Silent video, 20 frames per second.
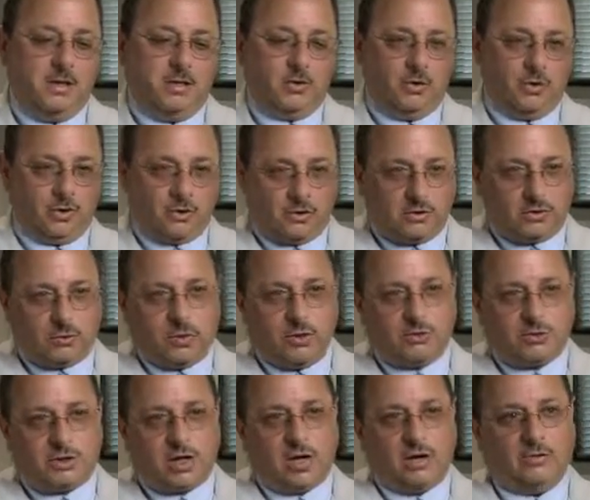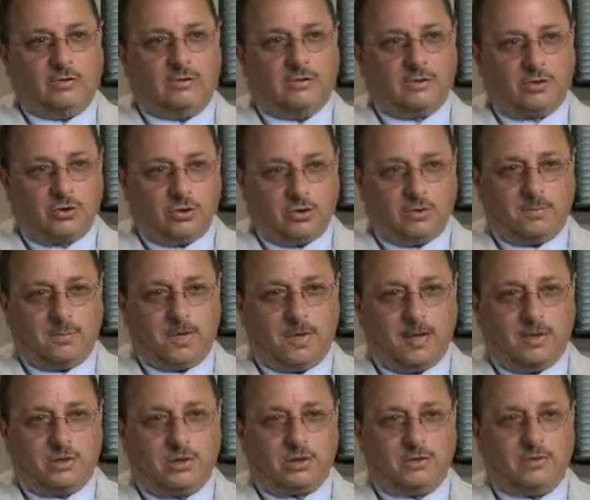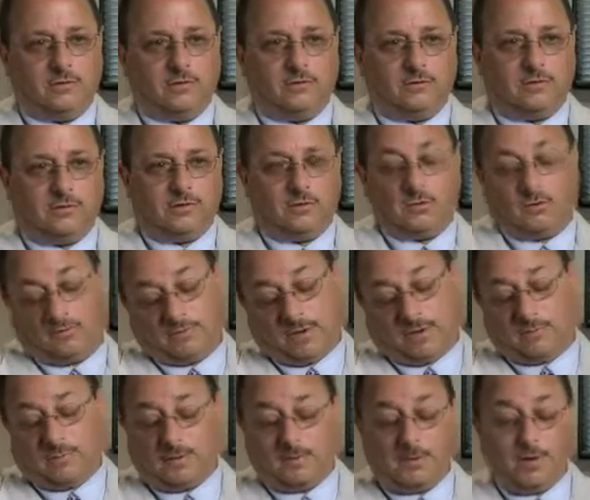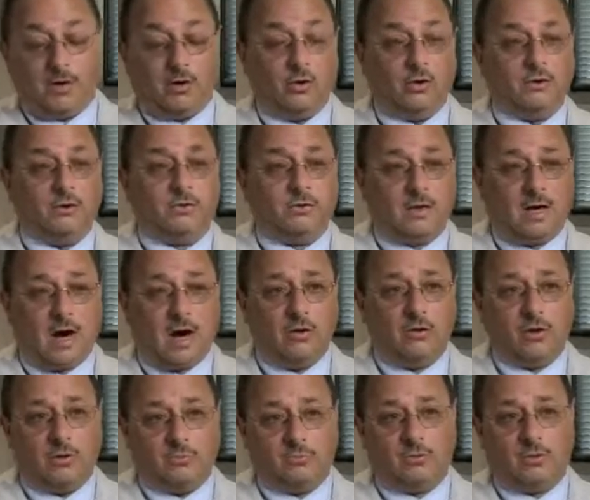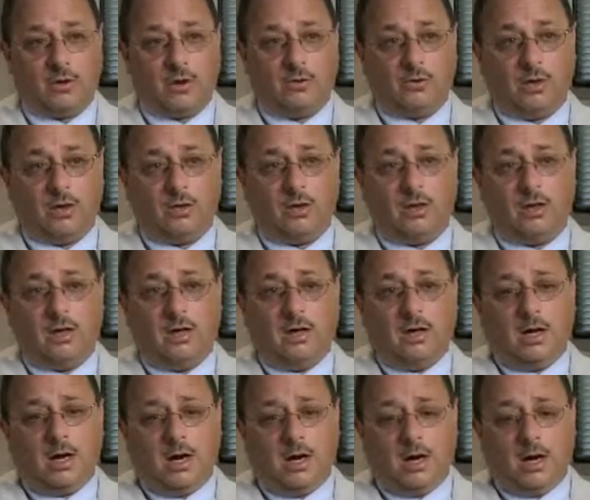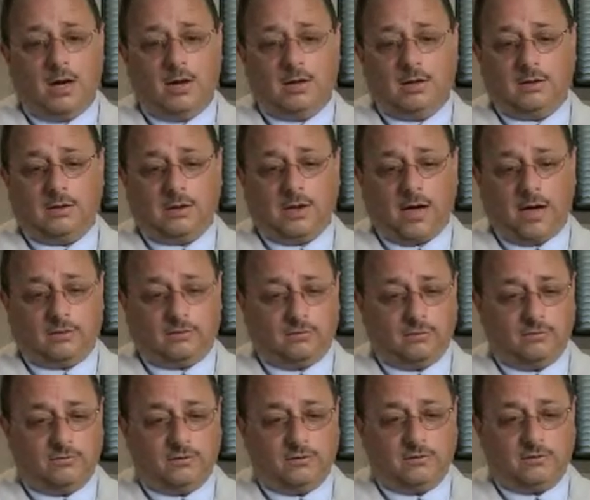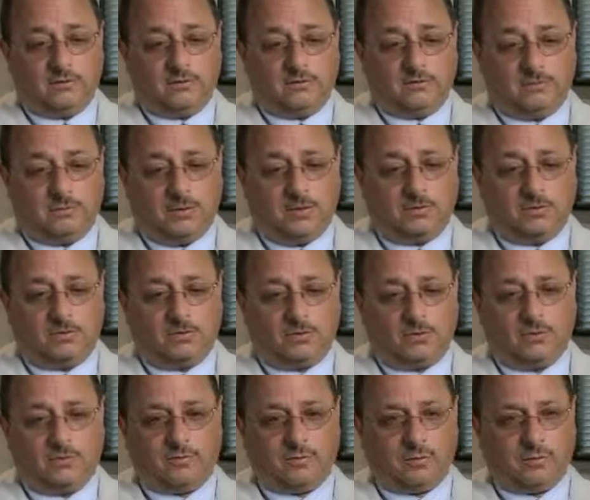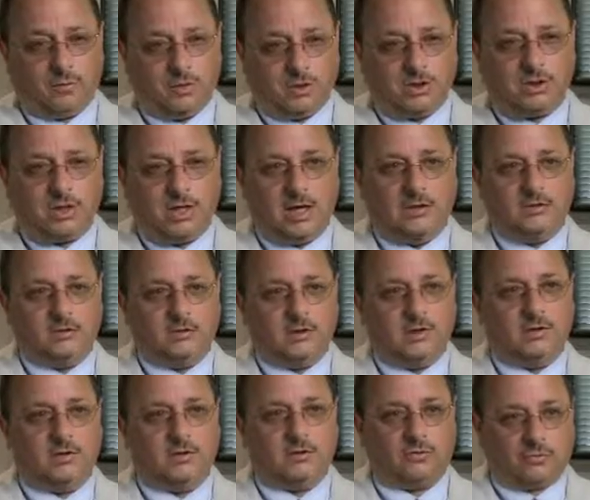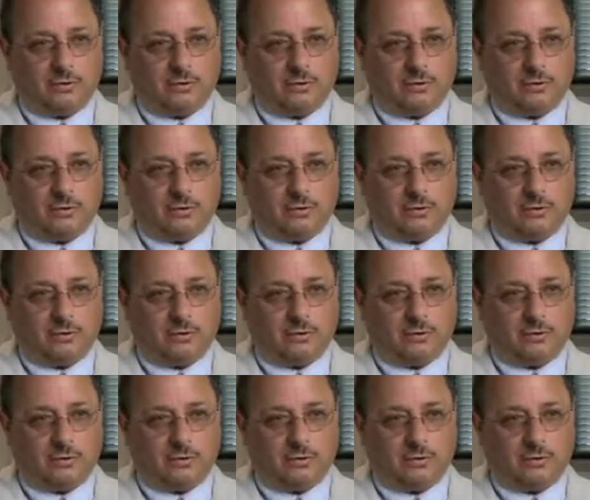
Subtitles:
look at the growth charts and show the patients or the parents how they've grown. in the last few visits, and people sort of appreciate seeing the